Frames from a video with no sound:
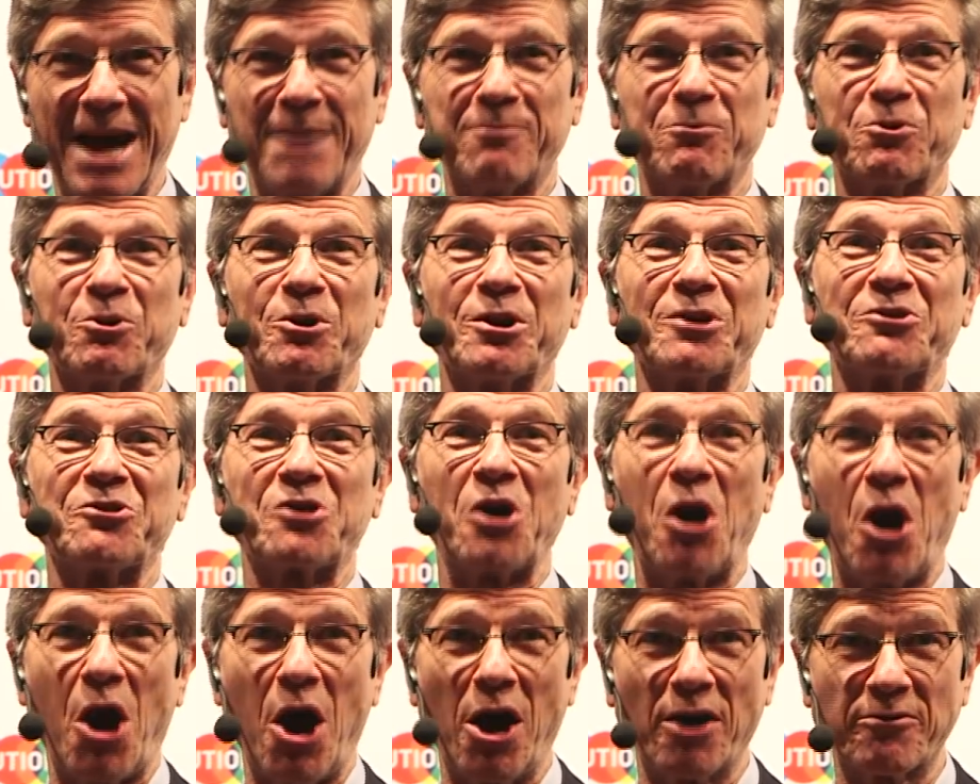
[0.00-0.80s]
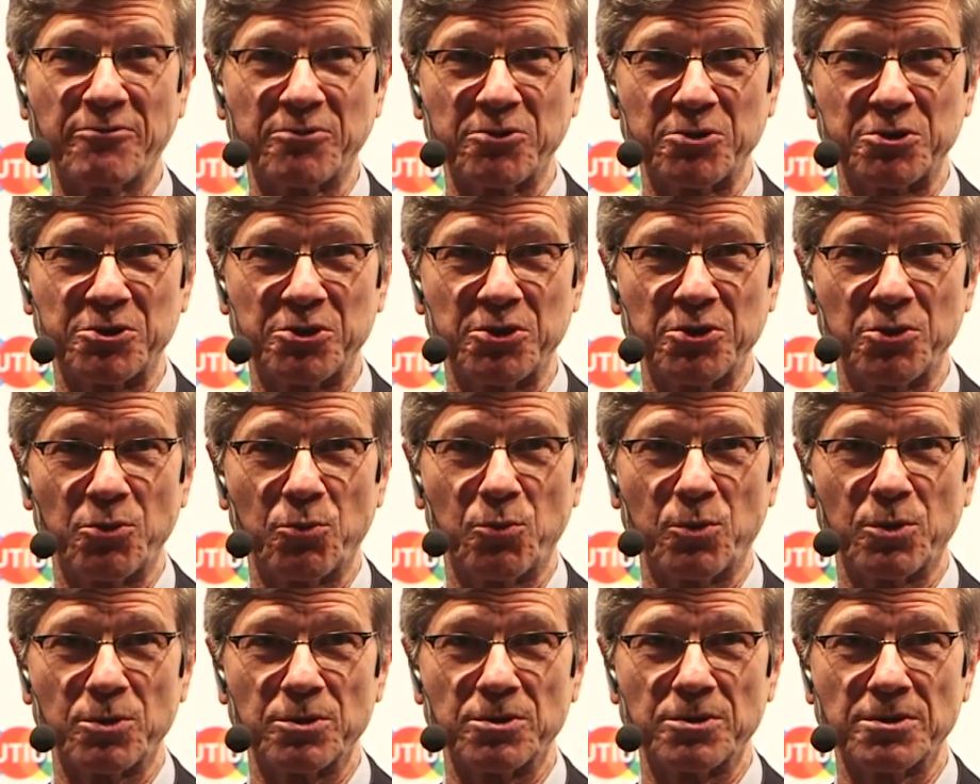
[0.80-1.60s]
Emirates' offer to
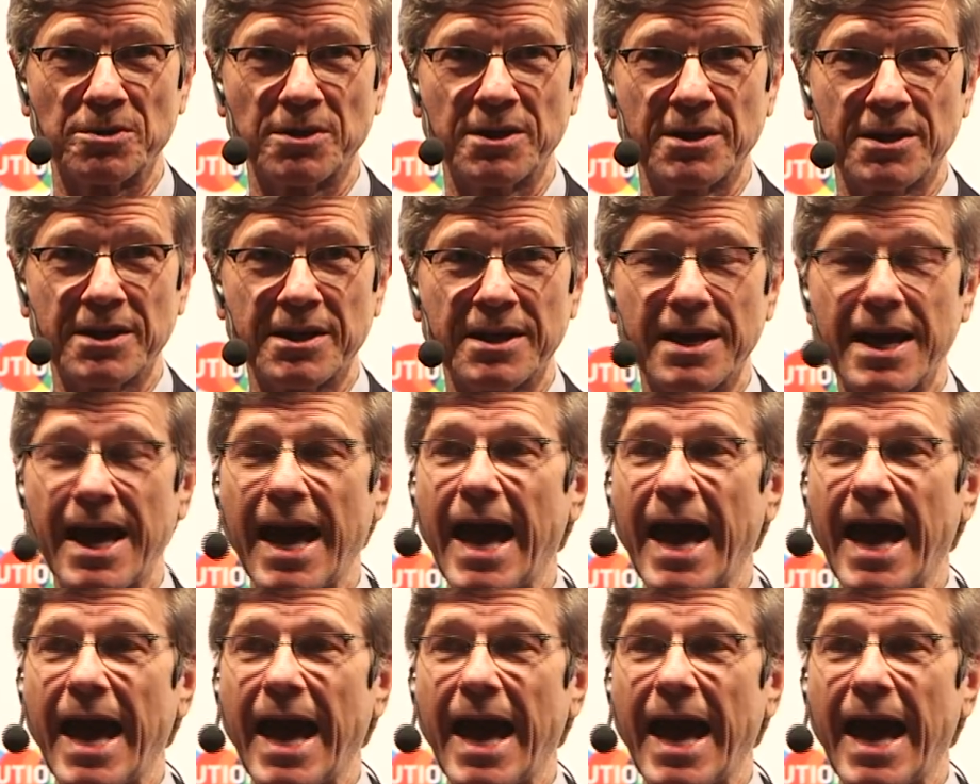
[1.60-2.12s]
the world.